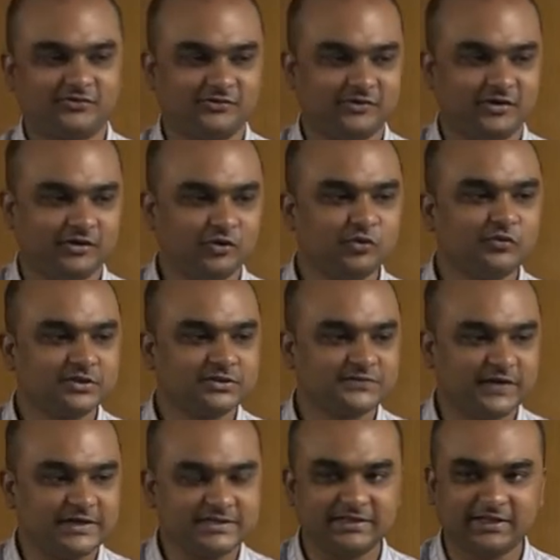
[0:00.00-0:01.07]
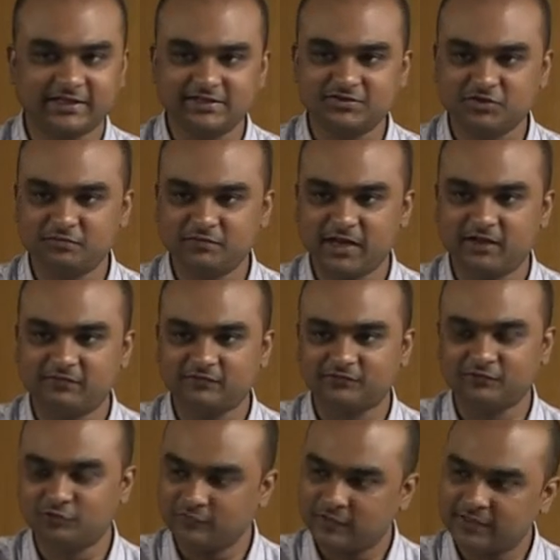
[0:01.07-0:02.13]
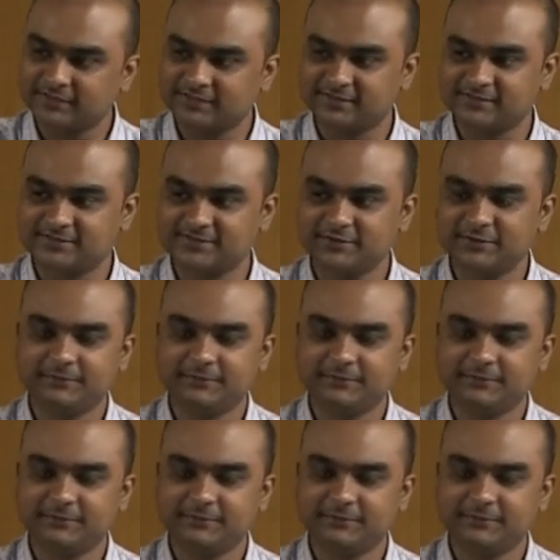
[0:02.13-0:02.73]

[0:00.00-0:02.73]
who was fighting the case on behalf of Novartis,